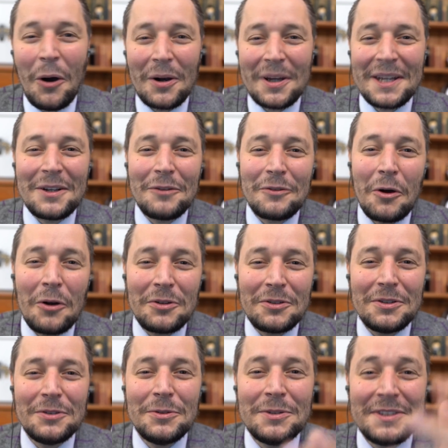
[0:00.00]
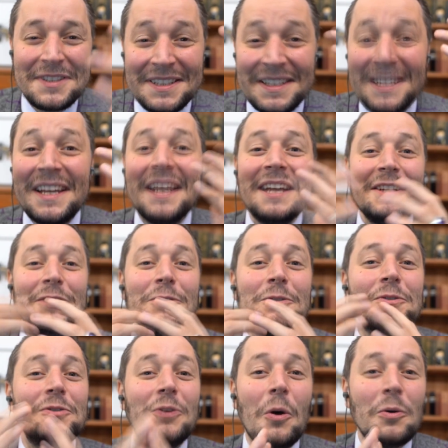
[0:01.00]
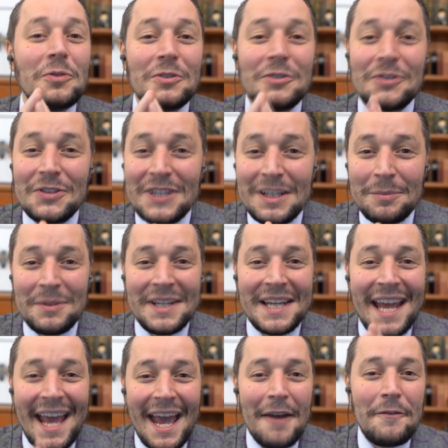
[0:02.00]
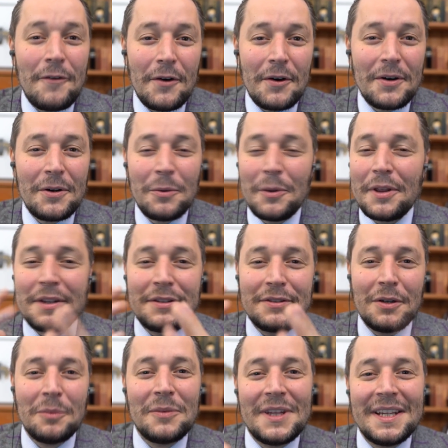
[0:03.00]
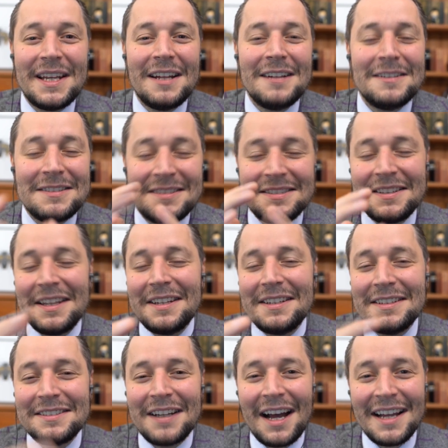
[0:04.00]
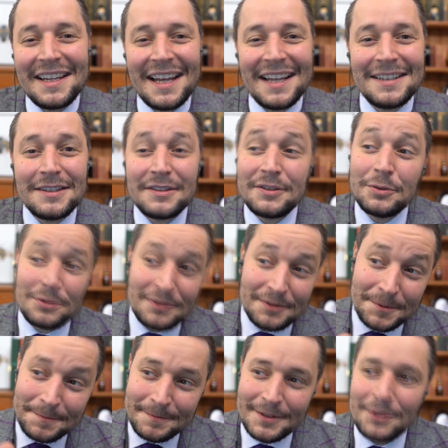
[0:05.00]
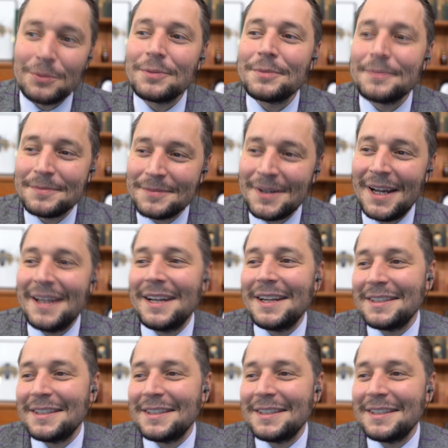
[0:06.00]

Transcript: Talking of continuity, you don't see me ever with something else than a tie and a suit. So I